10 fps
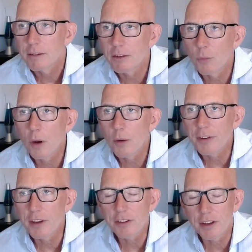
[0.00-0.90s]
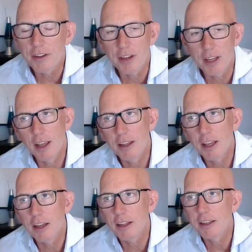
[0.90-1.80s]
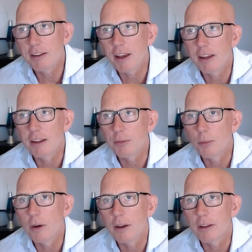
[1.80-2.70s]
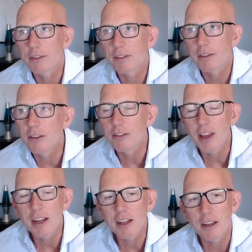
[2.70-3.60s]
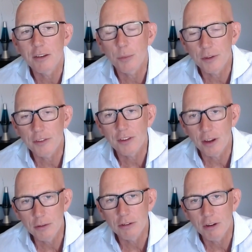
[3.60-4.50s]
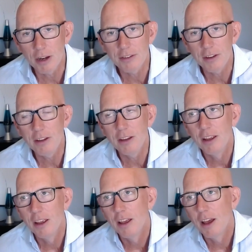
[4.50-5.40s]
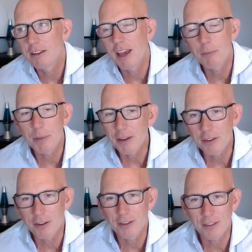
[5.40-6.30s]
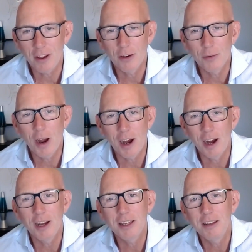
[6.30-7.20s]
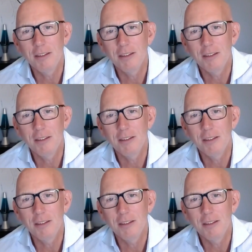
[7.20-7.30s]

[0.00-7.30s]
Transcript: So what was interesting in the early days was the deadlines were so crazy the ambition's so high